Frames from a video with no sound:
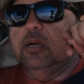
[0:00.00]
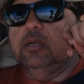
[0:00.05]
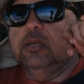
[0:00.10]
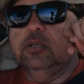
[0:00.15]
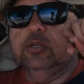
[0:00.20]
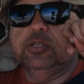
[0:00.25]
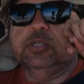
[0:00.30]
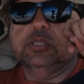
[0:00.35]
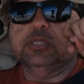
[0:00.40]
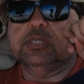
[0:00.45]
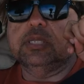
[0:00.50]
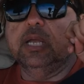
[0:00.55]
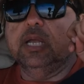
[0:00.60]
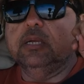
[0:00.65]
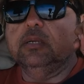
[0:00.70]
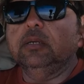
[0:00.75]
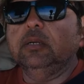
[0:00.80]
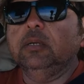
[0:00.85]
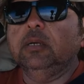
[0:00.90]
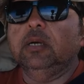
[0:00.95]
you're just like,
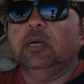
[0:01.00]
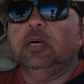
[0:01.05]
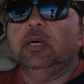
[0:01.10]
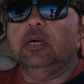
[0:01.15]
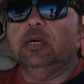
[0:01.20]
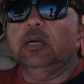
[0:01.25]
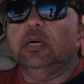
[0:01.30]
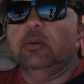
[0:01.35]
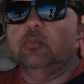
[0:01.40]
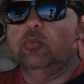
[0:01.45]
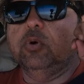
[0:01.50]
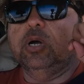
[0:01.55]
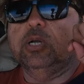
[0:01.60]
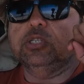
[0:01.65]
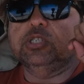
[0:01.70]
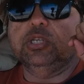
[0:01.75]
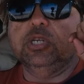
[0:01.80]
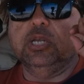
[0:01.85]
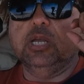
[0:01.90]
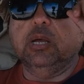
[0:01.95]

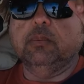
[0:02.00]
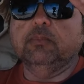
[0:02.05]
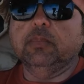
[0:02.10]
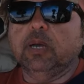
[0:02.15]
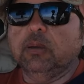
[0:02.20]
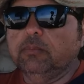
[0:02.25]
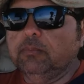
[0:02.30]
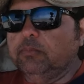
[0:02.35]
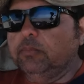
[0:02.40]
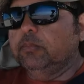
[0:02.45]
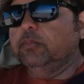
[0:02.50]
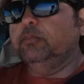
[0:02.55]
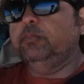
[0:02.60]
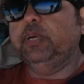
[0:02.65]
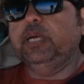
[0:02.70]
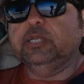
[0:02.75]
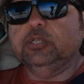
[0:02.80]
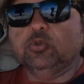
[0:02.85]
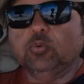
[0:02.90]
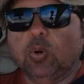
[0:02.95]
I'm
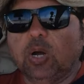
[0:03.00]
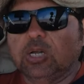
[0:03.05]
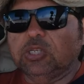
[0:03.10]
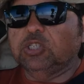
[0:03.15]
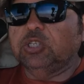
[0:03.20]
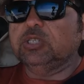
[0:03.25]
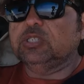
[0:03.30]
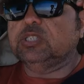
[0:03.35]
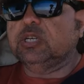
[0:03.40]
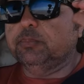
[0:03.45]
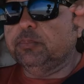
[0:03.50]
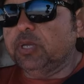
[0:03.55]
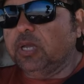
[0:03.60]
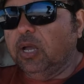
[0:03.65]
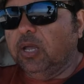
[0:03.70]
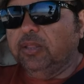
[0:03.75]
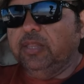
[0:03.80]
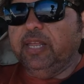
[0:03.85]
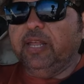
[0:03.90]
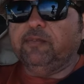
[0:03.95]
binge watching something
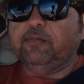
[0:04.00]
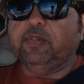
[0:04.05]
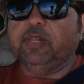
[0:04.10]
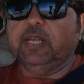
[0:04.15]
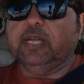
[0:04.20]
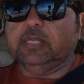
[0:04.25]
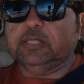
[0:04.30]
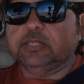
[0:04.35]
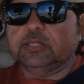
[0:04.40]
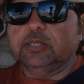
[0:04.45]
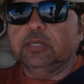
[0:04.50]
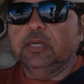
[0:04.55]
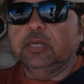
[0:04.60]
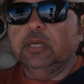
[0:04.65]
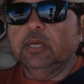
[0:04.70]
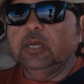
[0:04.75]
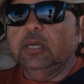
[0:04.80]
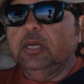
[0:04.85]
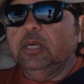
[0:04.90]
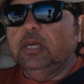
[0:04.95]
on Netflix,
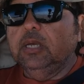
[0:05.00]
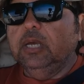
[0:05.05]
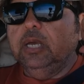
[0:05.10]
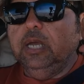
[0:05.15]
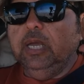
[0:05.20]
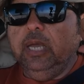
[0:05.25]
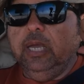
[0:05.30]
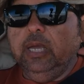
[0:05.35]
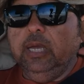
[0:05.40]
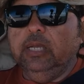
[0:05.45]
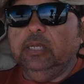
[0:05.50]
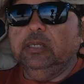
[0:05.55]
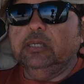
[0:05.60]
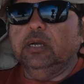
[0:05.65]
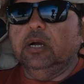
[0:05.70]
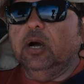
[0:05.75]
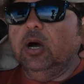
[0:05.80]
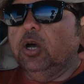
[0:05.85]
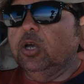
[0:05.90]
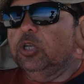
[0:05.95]
and
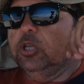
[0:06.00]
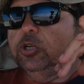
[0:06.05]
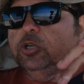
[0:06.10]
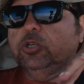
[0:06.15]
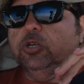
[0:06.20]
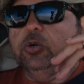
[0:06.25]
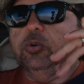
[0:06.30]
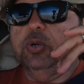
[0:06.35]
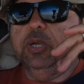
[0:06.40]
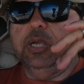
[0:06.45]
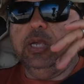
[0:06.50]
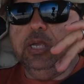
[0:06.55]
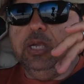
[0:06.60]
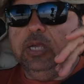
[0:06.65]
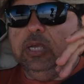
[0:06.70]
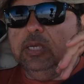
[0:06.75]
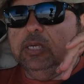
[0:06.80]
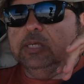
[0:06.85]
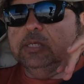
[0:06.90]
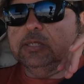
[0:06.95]
all you're doing
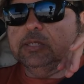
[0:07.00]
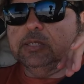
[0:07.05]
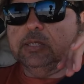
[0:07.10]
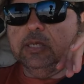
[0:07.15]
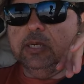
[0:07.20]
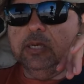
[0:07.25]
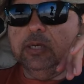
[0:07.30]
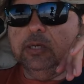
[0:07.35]
is